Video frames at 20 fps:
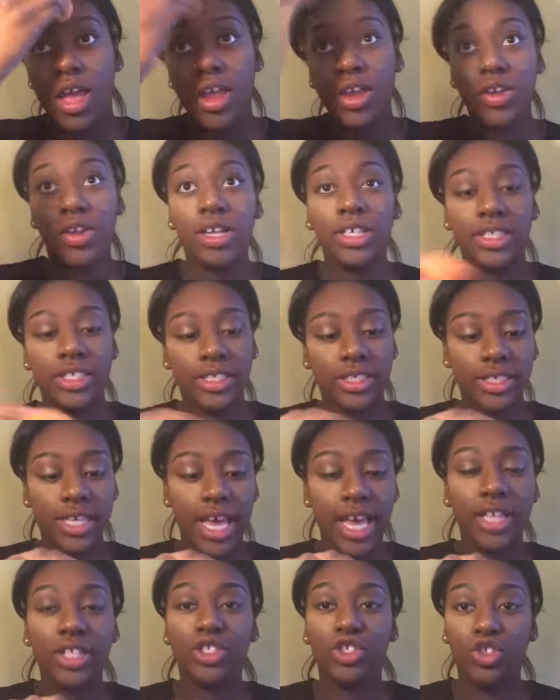You're gonna
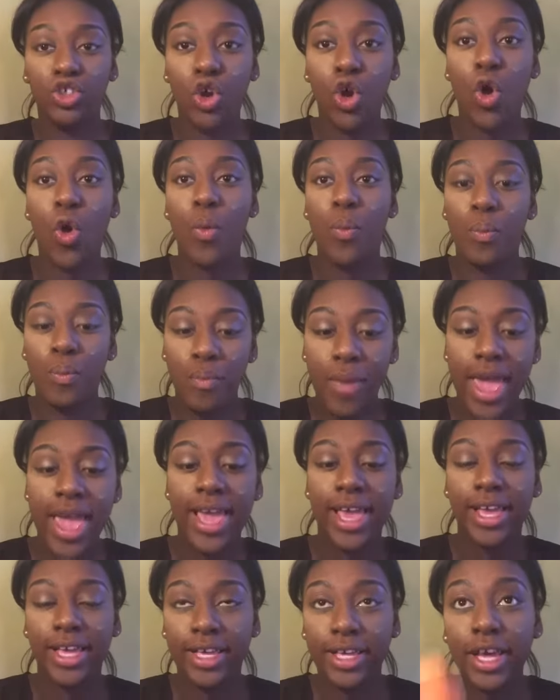set your
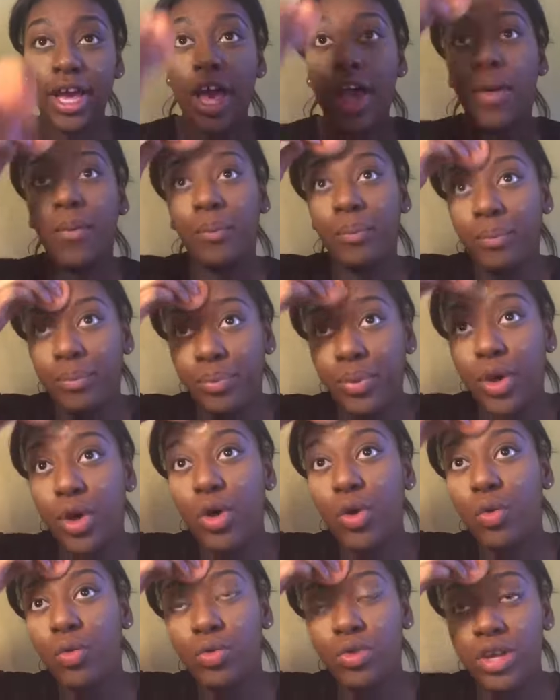makeup,
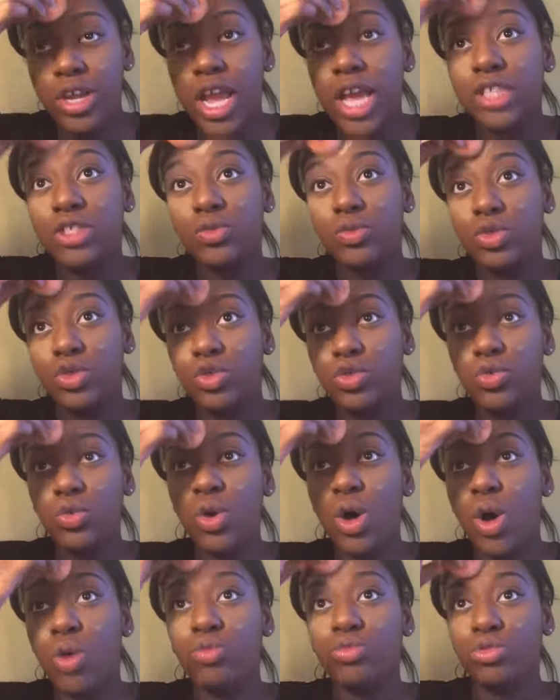boo. That's what you
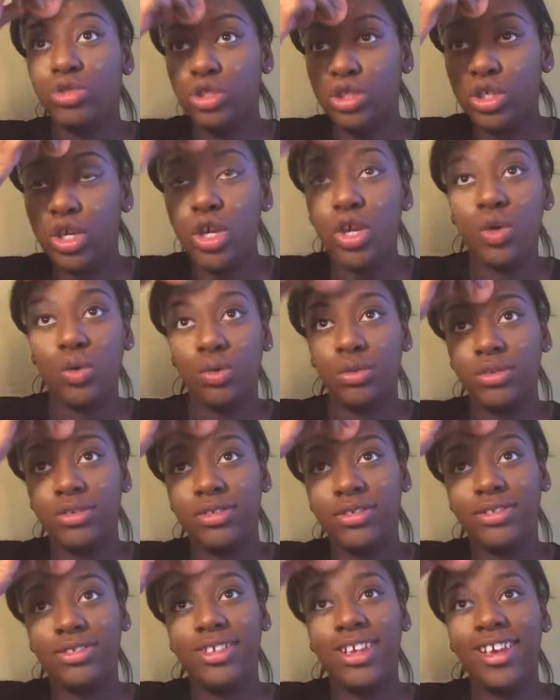gonna do.
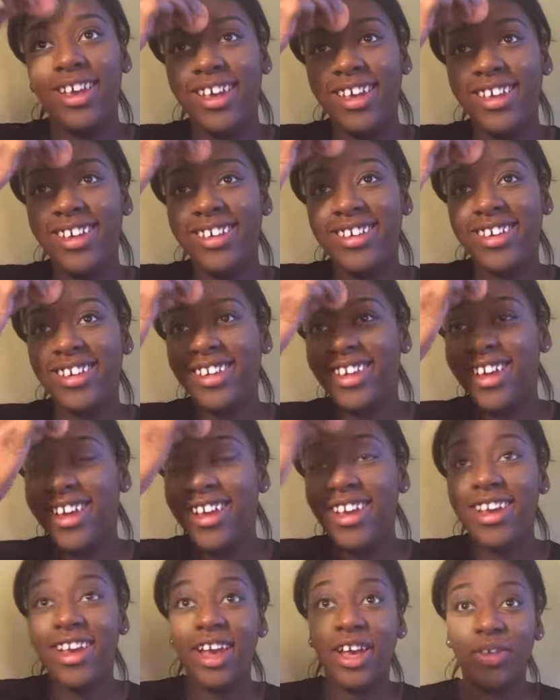It's like
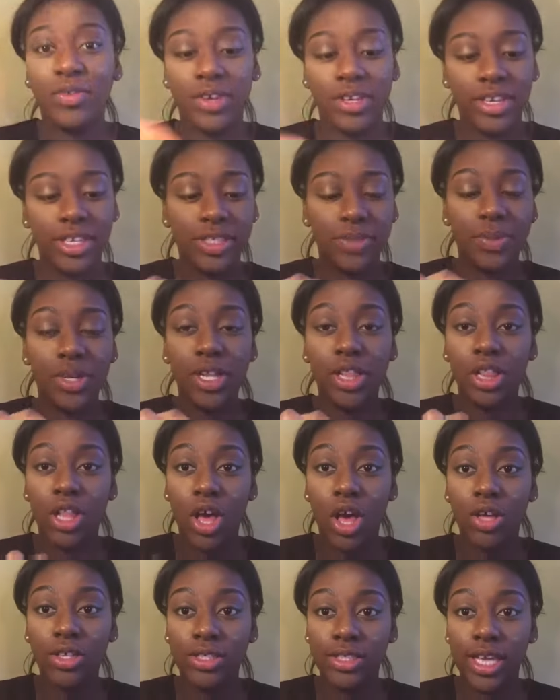wait, it's been a
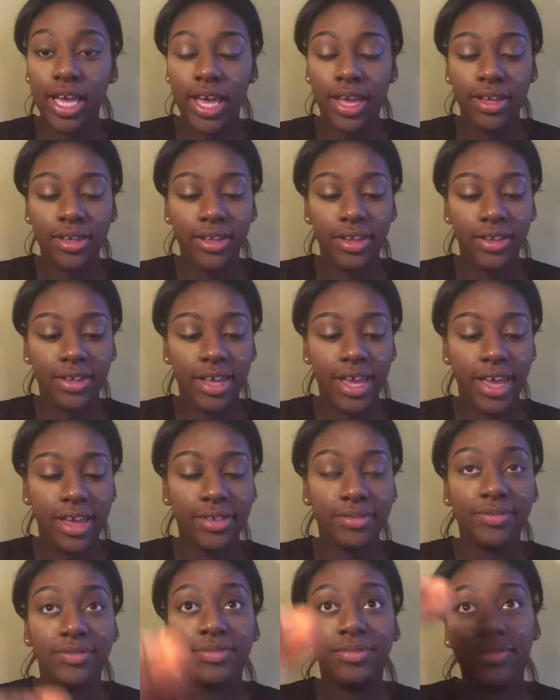long day, okay?
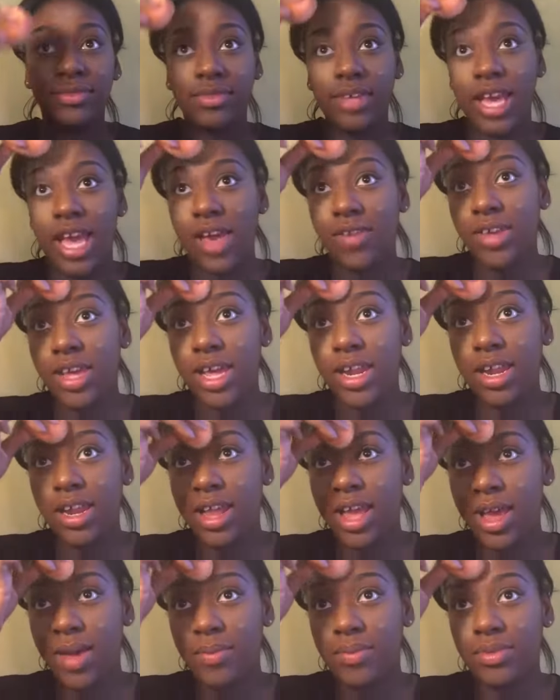I haven't had a
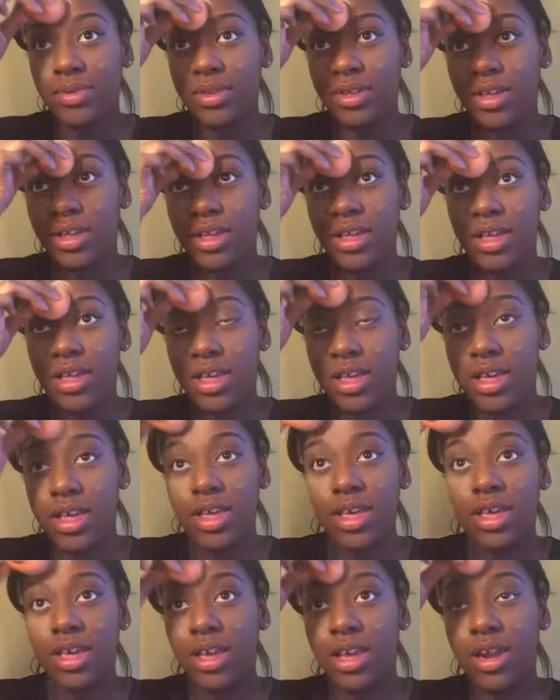nap,
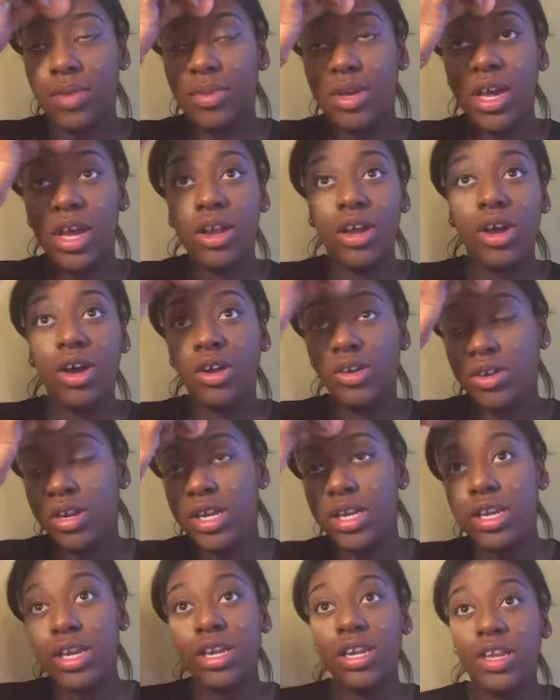and I'm kind of
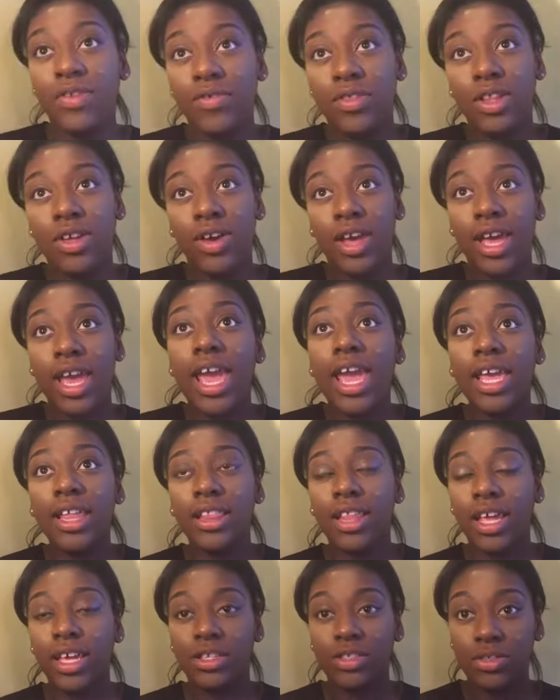hungry again, even though I
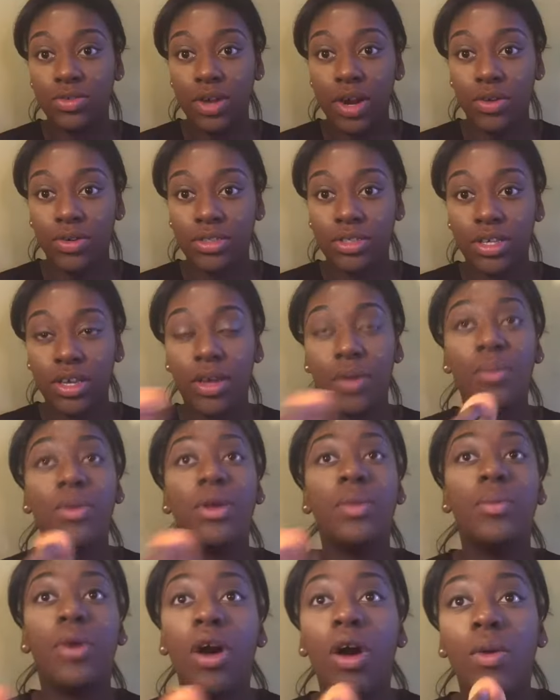ate like 2 hours ago.
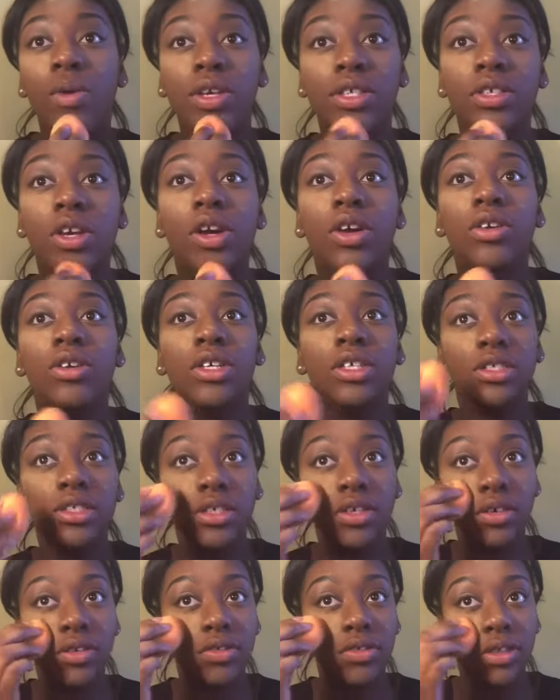But I'm always hungry,
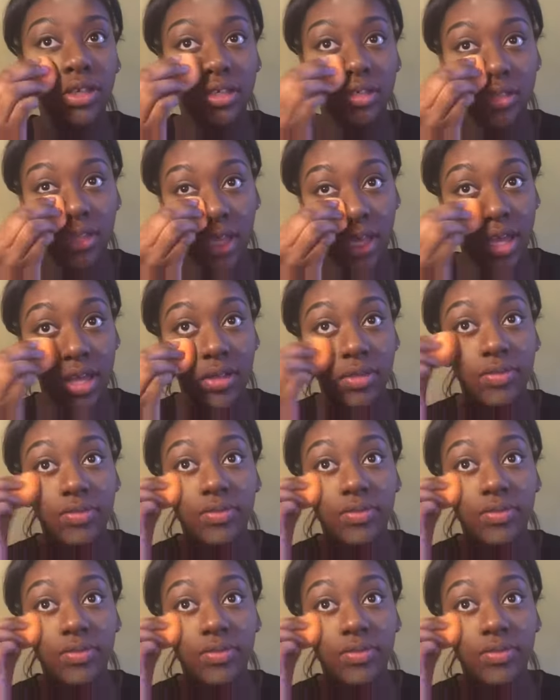so there's that.